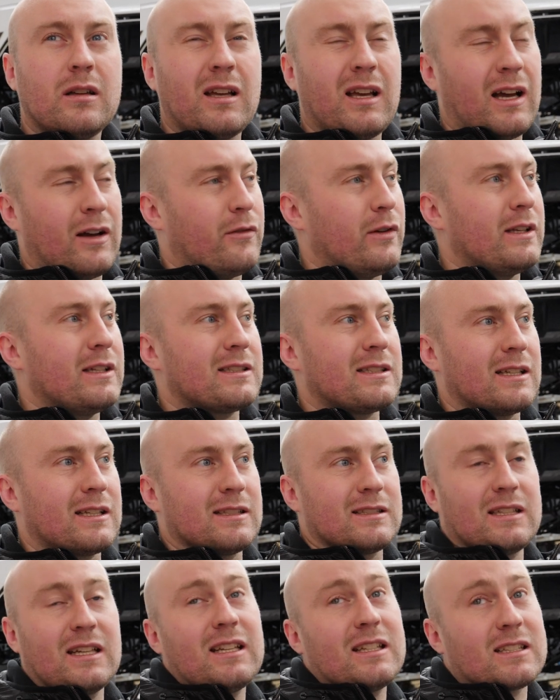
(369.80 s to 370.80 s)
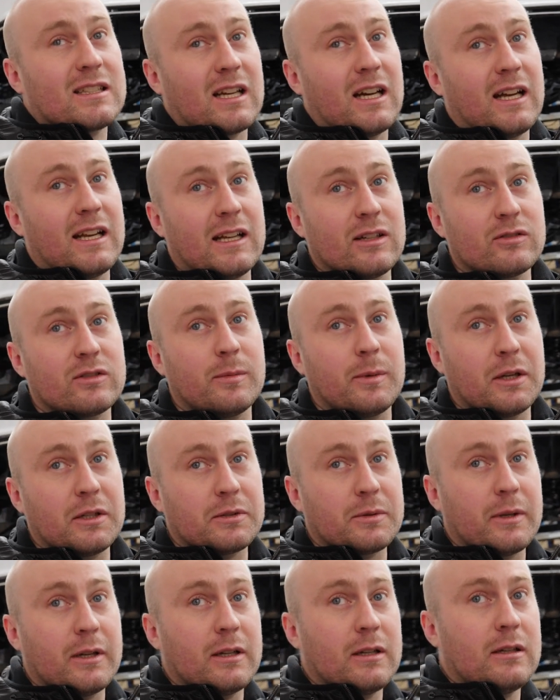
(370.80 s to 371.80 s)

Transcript: I think they're sick of seeing this car now, to be honest with you.